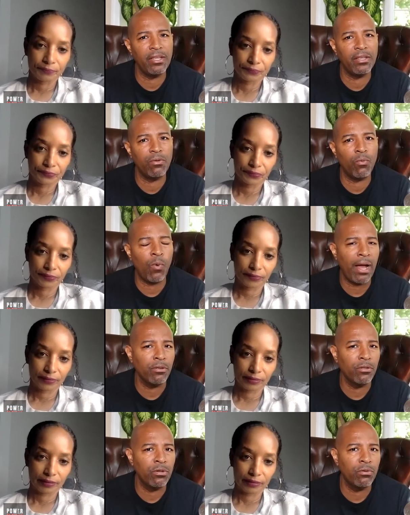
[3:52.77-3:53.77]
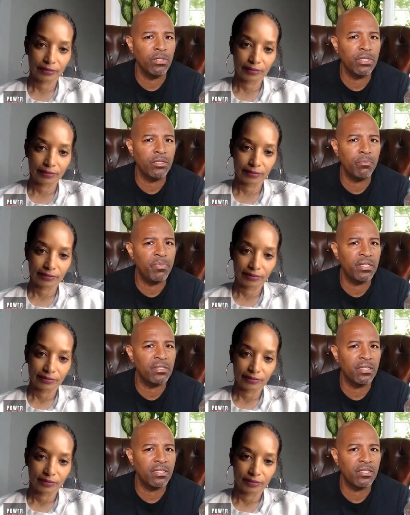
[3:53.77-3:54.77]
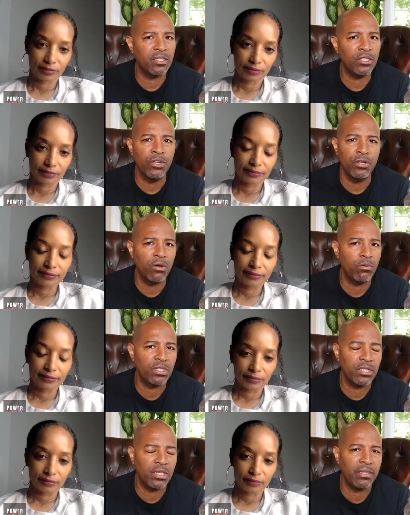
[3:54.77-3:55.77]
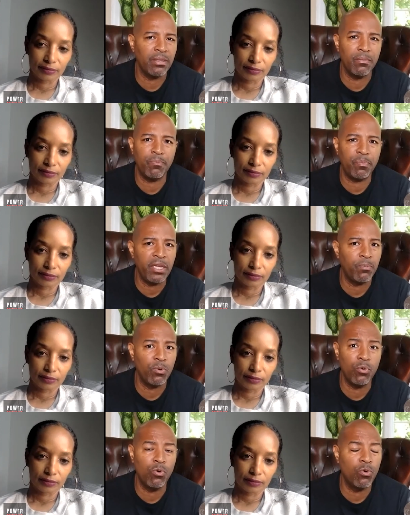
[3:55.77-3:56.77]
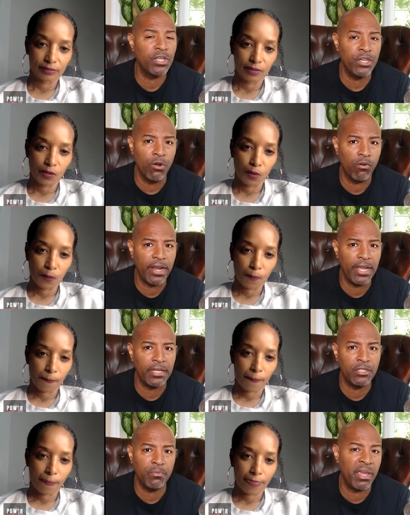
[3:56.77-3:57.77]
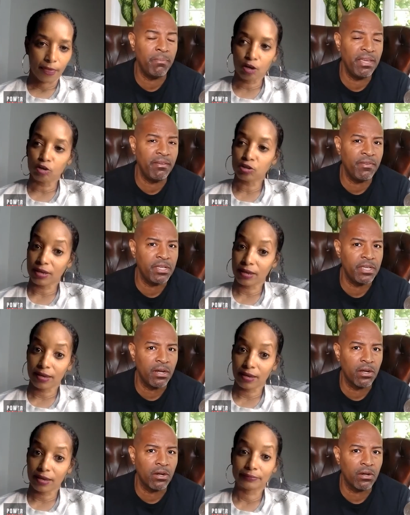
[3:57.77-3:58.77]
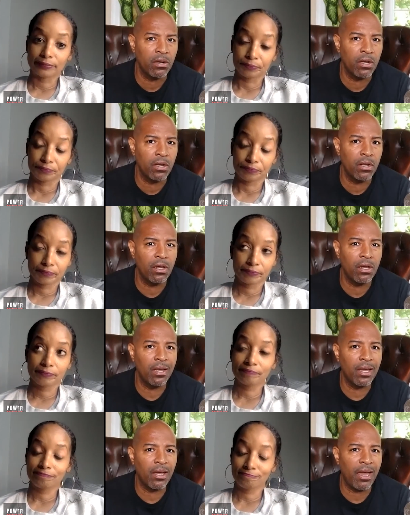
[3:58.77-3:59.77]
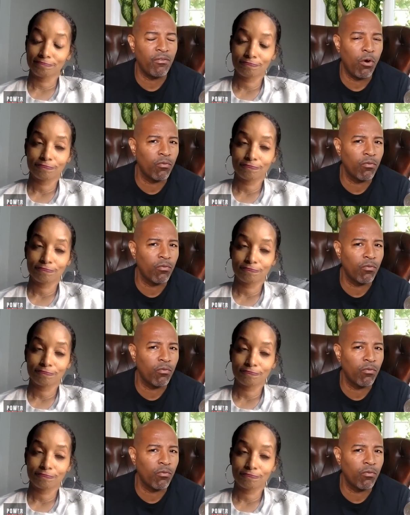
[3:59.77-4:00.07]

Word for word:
Speaker 1: while doing this business, you're noticing people who are your age, maybe even younger, have already